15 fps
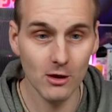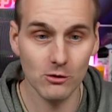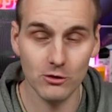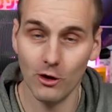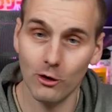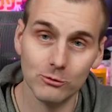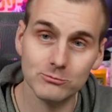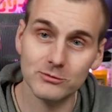
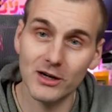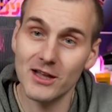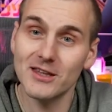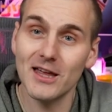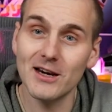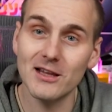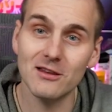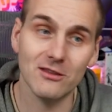So let's
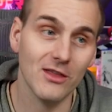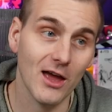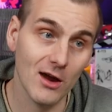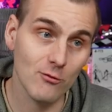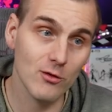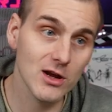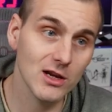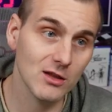get into there
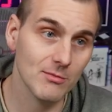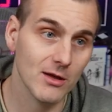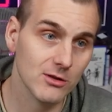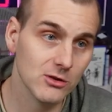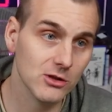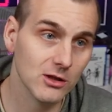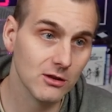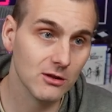and read his
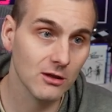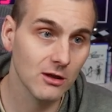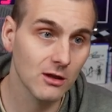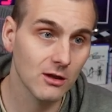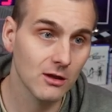messages.